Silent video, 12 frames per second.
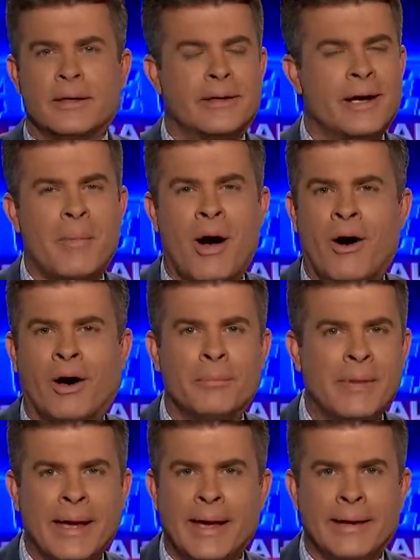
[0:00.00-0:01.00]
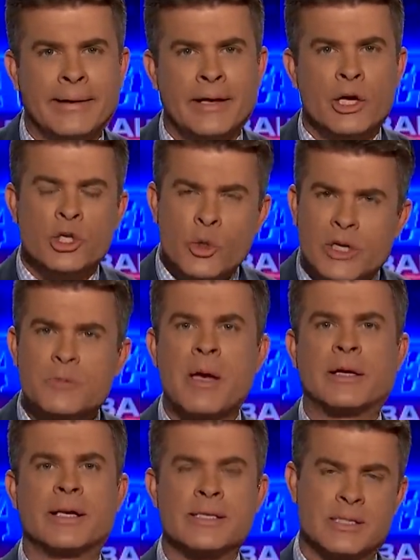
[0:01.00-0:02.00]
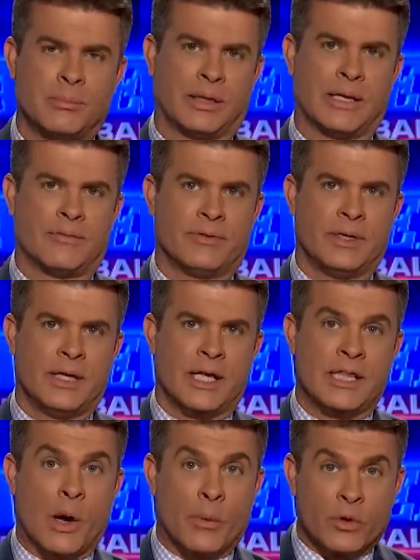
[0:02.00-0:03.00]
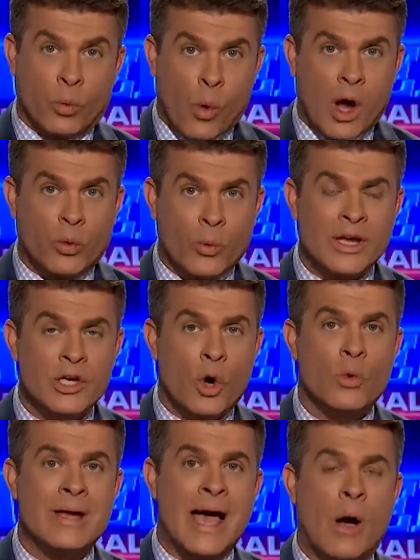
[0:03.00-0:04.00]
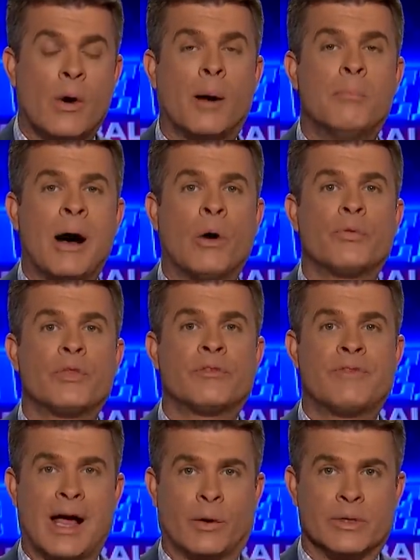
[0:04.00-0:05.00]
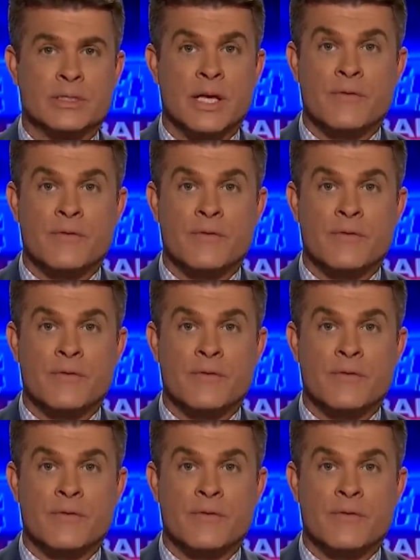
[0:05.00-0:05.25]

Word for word: Come on, man. You expect us to believe that with what we know now about the virus,